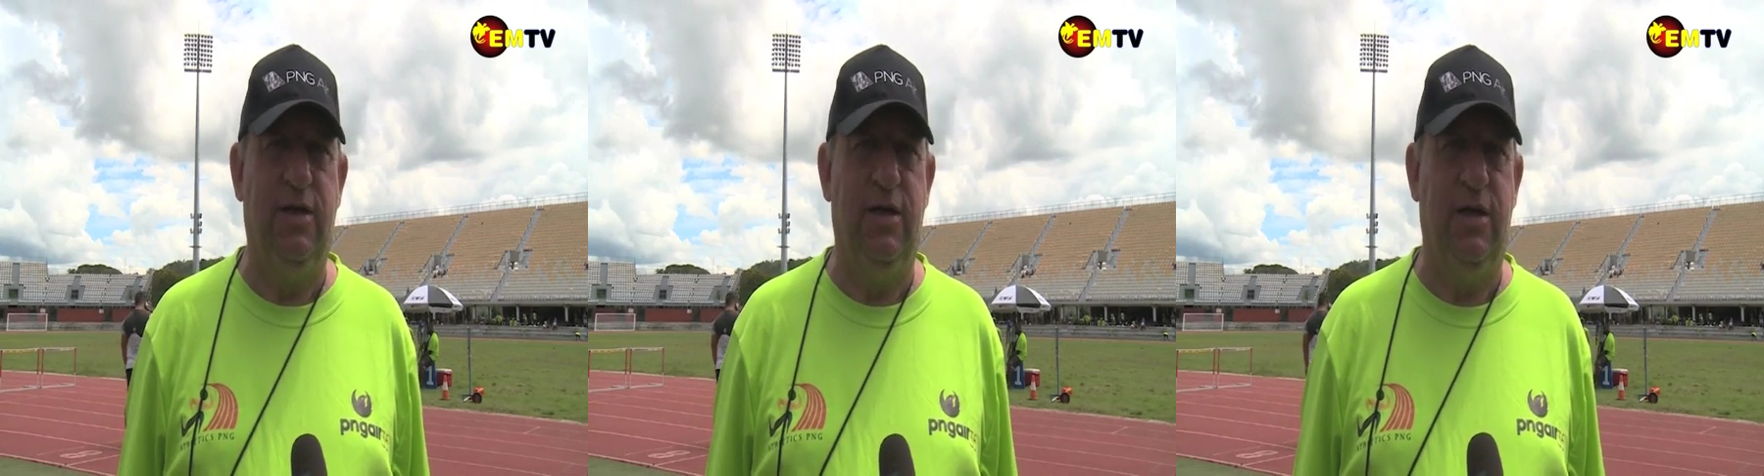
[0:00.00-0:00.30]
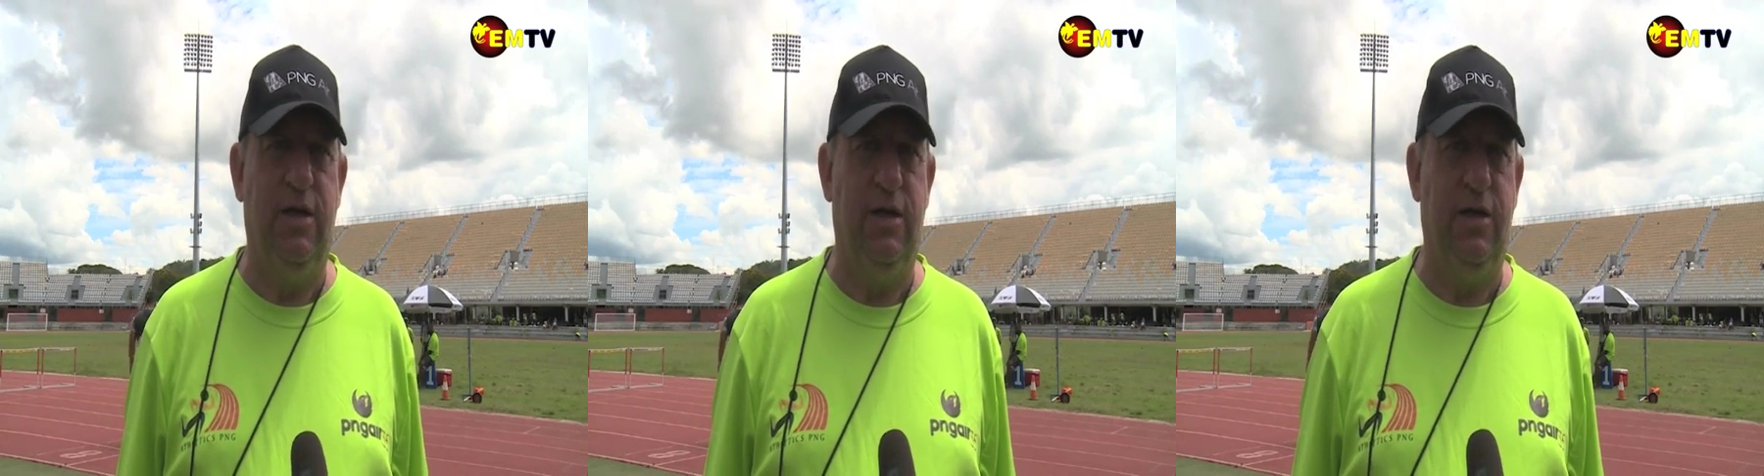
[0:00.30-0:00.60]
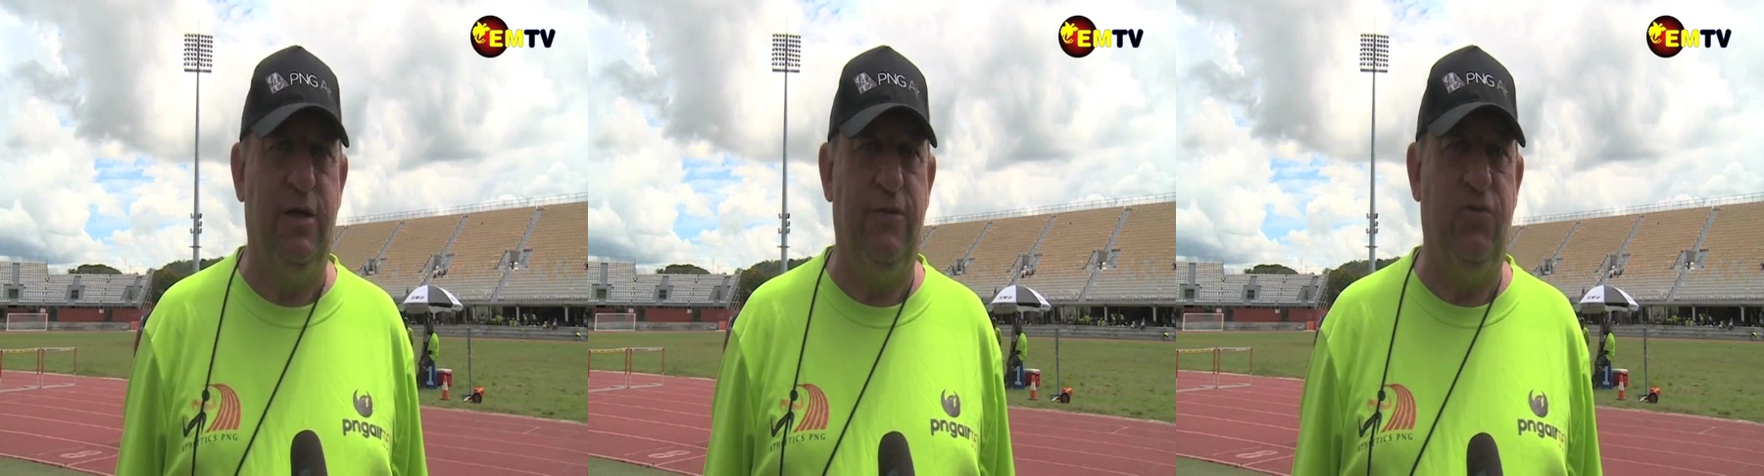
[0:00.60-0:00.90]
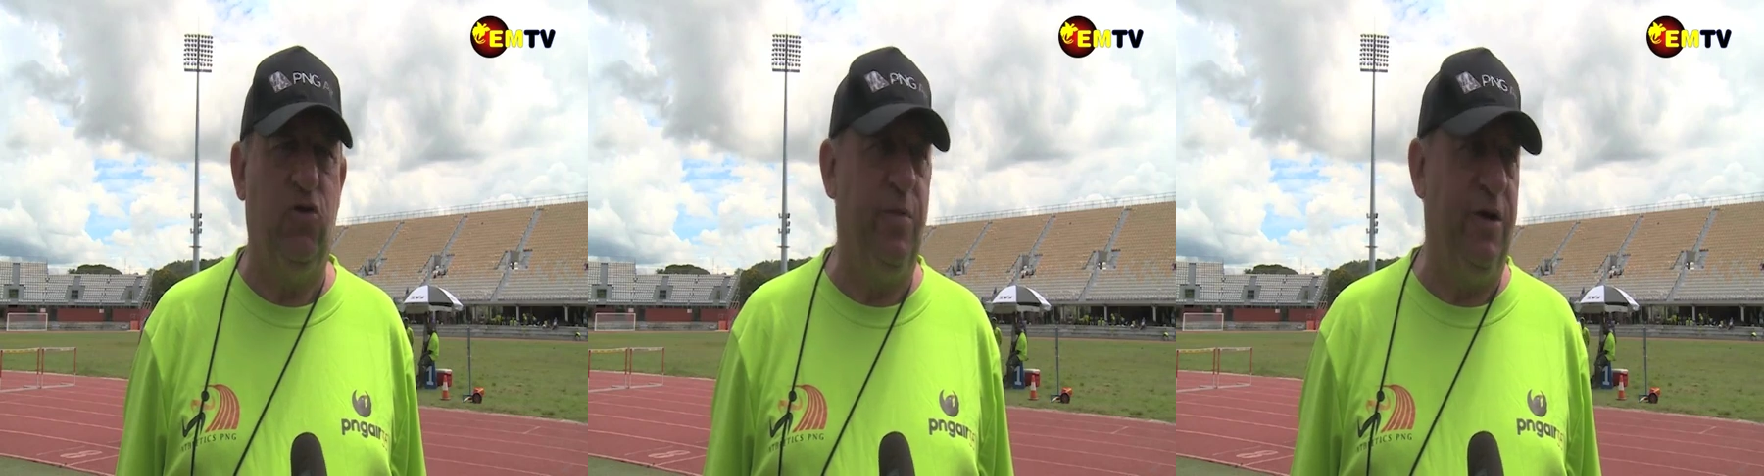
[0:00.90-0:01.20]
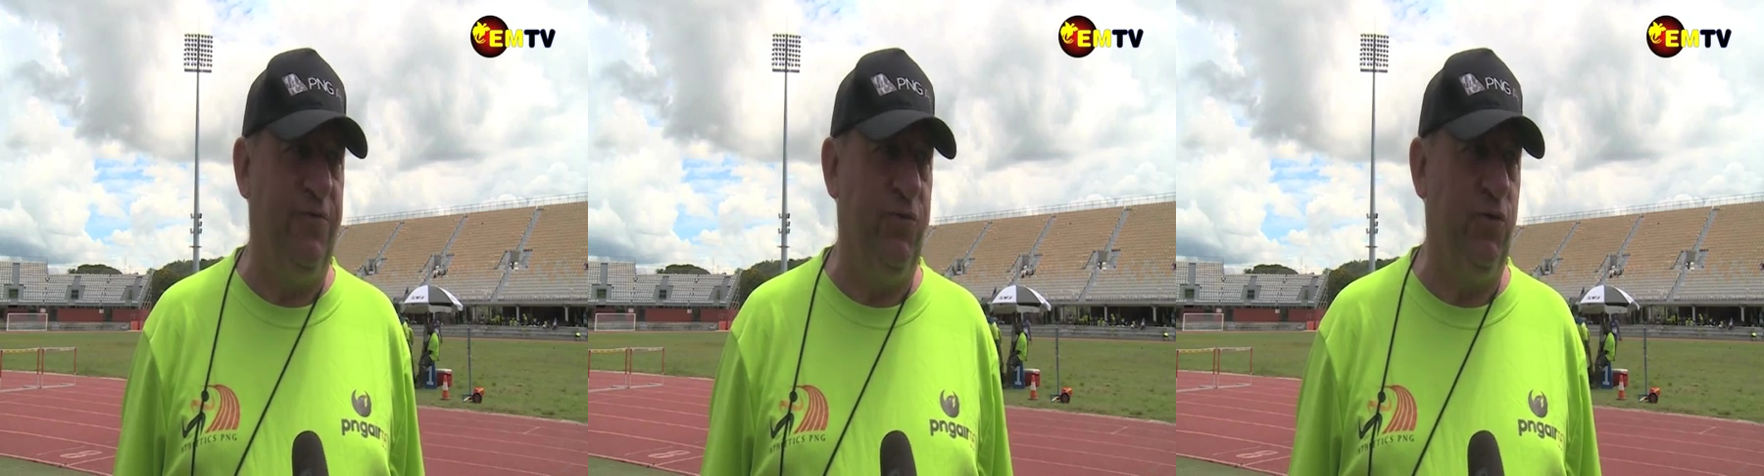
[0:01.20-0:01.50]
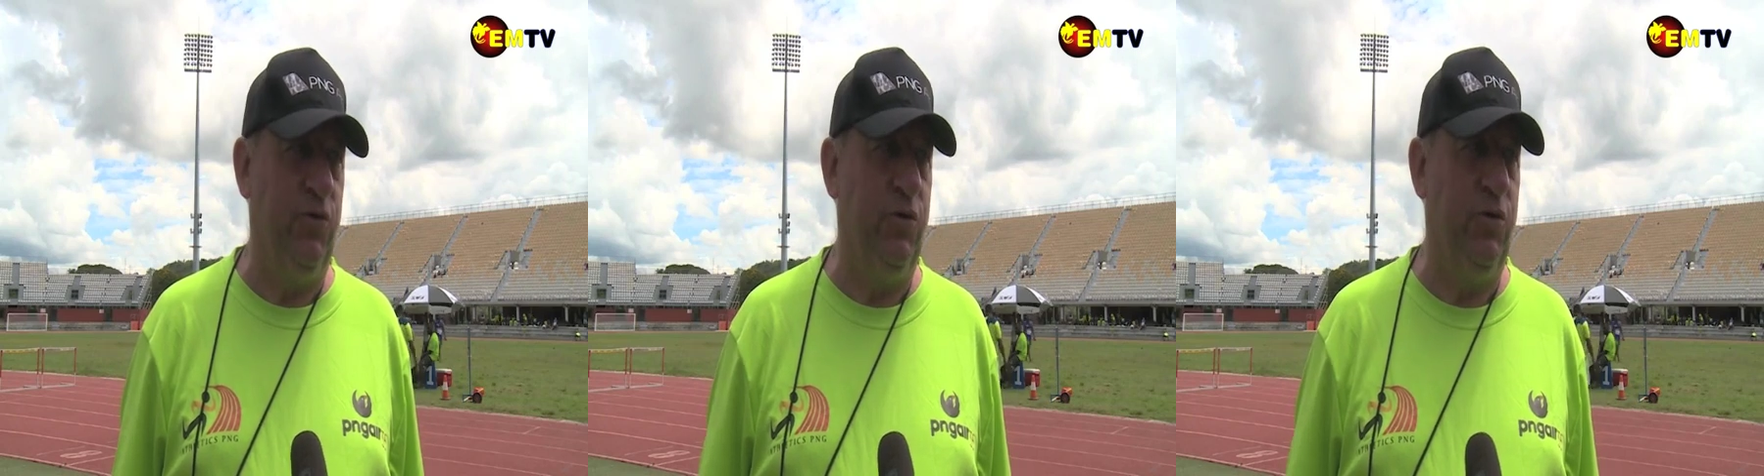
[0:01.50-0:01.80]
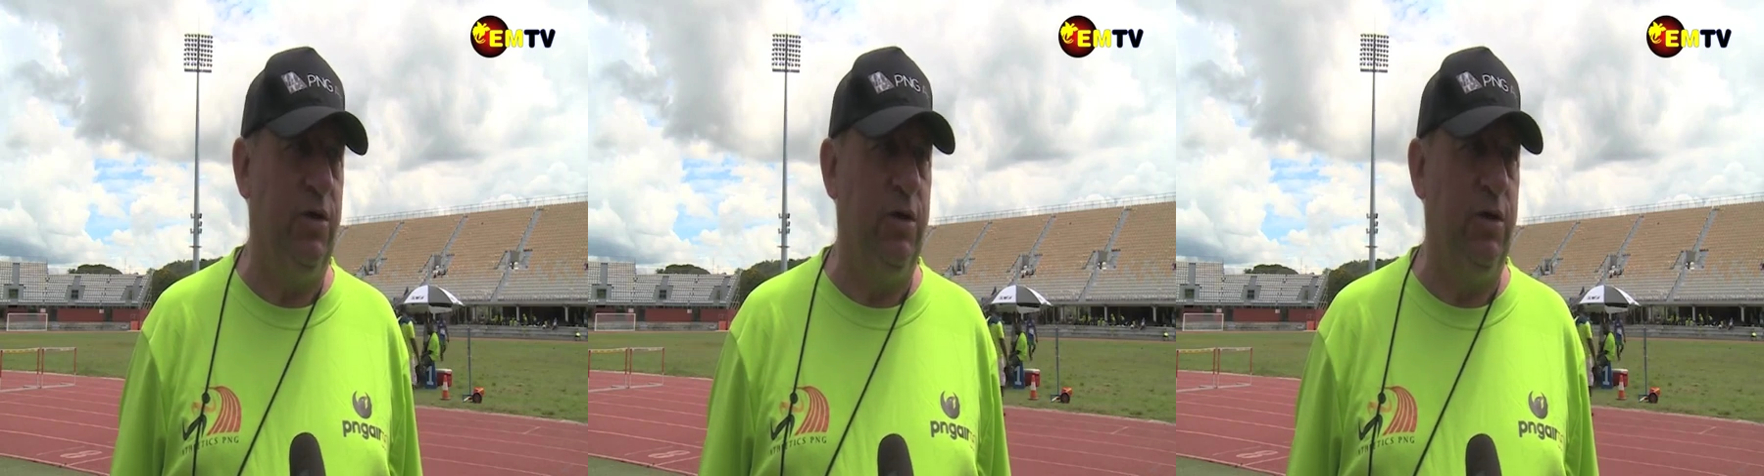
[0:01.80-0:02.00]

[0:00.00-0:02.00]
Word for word: uh, the 4x4.